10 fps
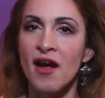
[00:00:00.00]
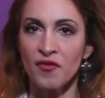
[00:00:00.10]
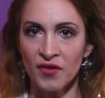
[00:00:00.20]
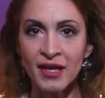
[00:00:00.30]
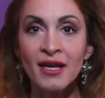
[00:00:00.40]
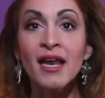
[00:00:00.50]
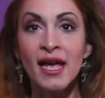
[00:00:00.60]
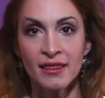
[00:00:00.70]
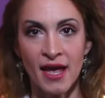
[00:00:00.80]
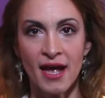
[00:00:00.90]
are thinking
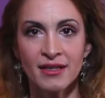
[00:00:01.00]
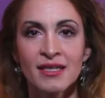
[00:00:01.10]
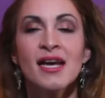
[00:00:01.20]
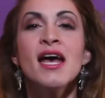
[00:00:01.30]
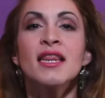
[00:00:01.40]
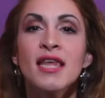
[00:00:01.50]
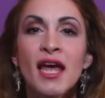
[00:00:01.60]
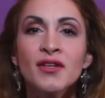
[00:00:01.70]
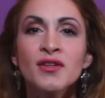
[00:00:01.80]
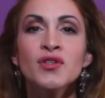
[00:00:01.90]
like that,
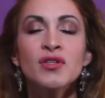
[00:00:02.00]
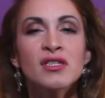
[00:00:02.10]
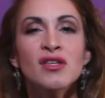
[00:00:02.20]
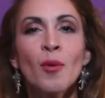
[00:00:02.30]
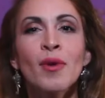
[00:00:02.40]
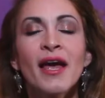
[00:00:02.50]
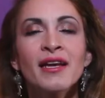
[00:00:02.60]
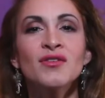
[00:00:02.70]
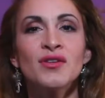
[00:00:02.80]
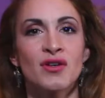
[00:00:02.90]
then you should stop
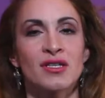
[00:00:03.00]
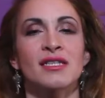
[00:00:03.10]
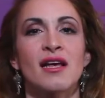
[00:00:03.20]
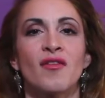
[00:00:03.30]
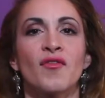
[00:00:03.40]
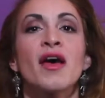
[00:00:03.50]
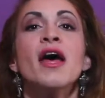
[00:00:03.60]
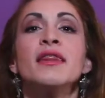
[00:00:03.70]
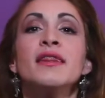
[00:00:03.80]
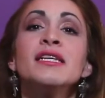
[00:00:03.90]
lying to yourself.
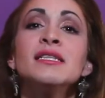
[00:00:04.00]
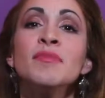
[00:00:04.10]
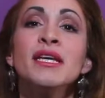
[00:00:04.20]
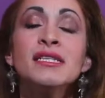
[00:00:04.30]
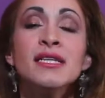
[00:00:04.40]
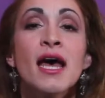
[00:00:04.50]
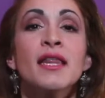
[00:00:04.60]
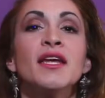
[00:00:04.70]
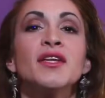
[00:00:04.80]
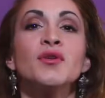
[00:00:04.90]
This means
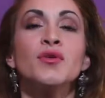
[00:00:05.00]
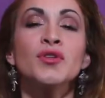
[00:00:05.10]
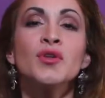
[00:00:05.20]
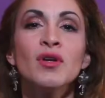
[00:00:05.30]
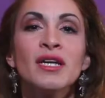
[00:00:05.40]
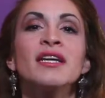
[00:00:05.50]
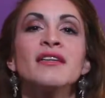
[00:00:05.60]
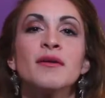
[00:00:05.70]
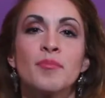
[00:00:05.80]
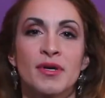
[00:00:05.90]
that you truly
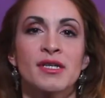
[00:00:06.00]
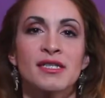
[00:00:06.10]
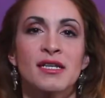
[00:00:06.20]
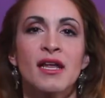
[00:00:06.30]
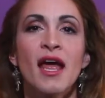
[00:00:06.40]
need a person